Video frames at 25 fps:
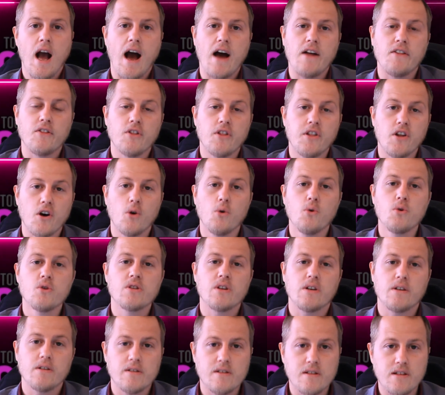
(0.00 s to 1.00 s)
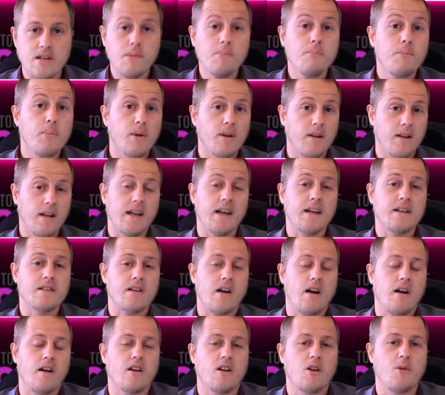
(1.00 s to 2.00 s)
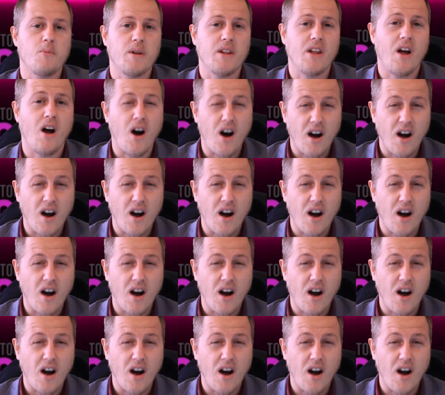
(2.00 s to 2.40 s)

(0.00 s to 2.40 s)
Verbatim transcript: And those simple links are going to be the